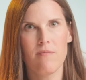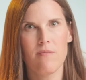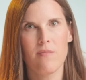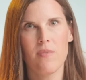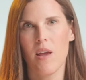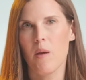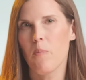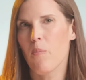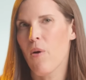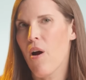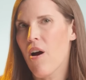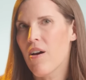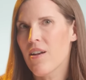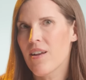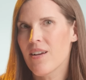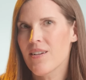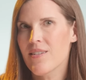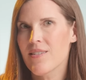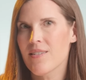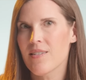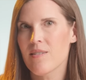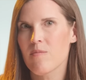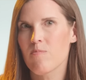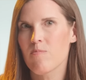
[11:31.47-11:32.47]
like
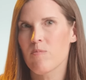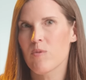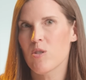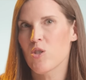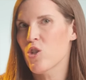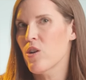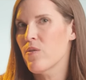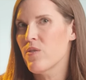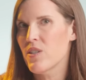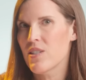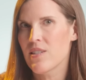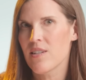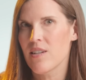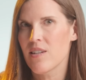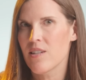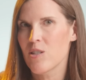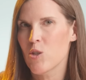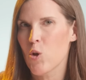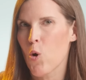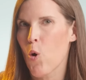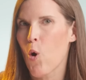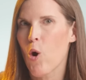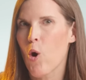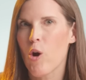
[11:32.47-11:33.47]
products,
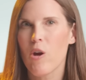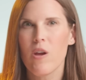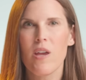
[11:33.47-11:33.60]
services, or